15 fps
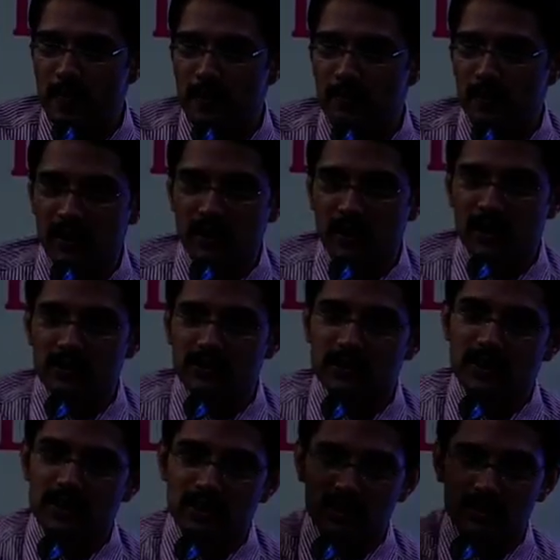because
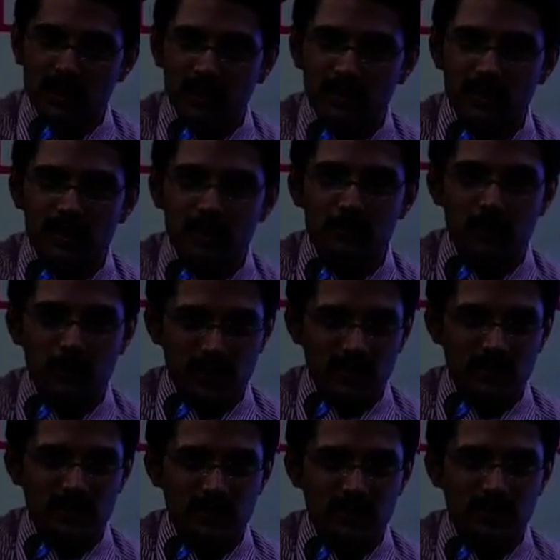it is already
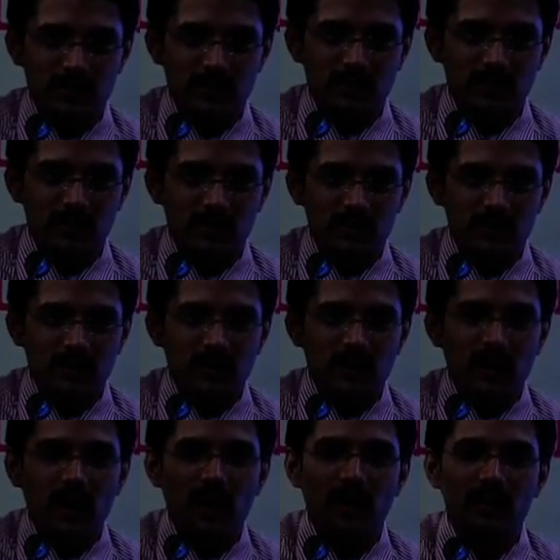protected
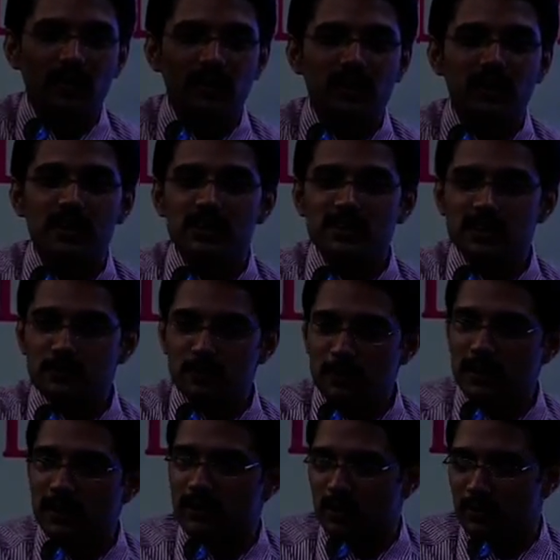or it is in
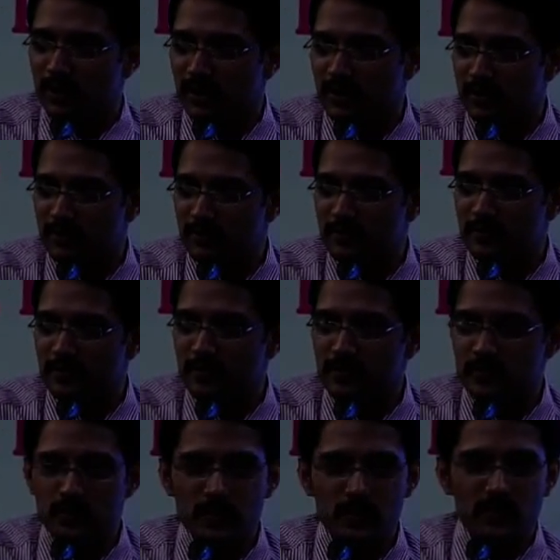public domain.
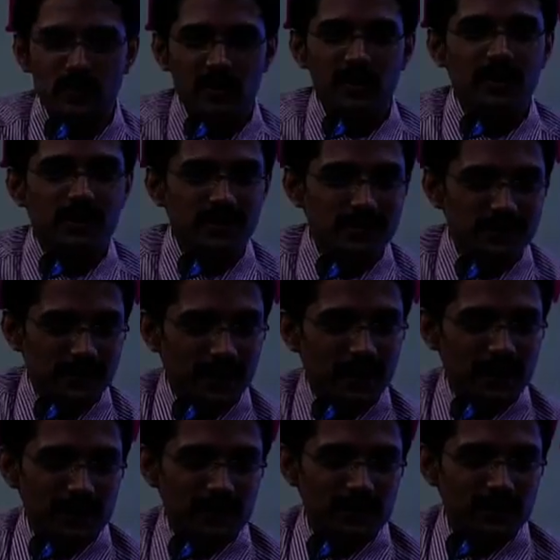A
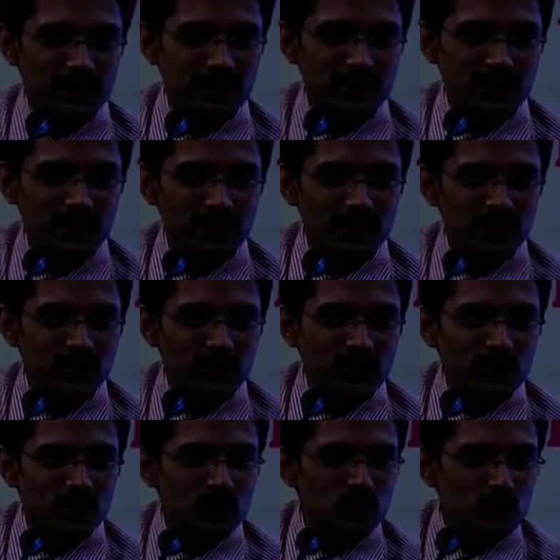scale,
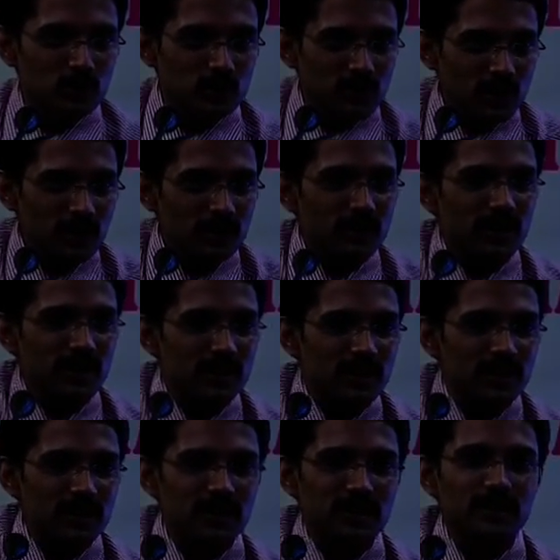you should not write
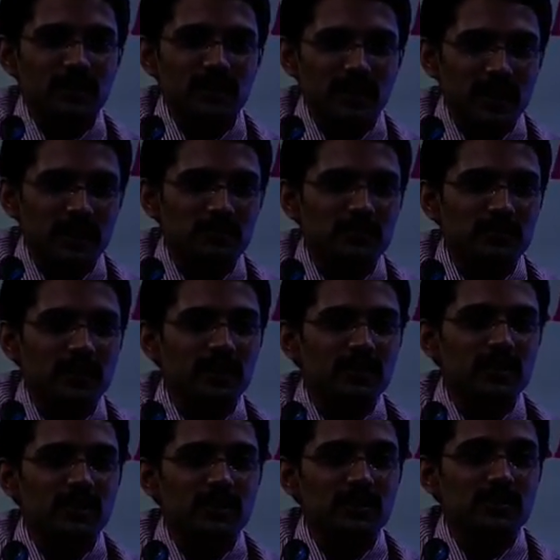a claim that
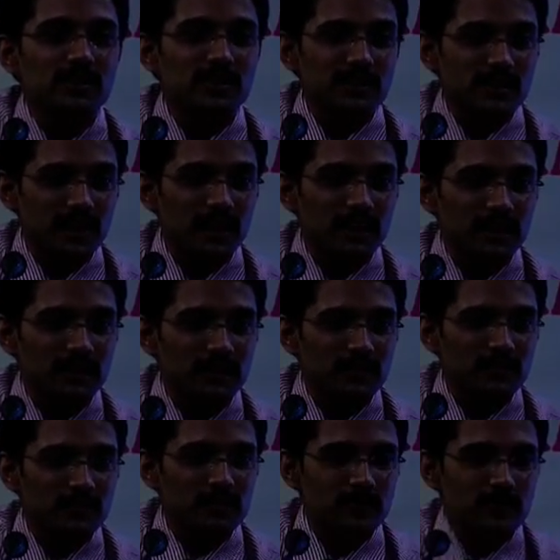it is a scale.
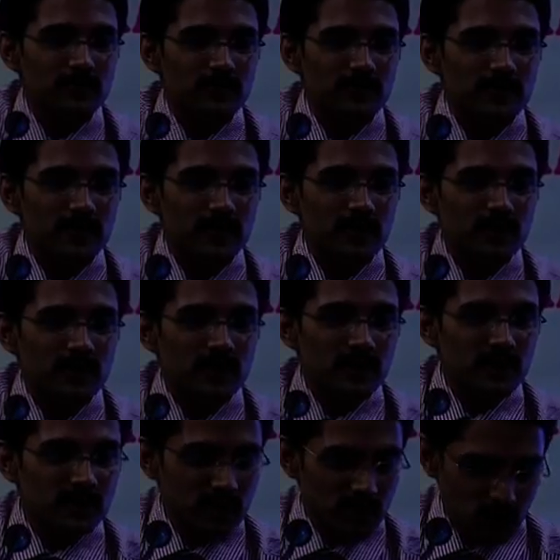
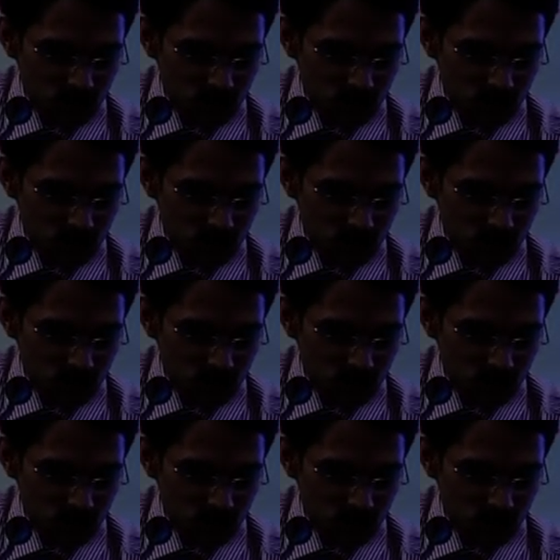It is a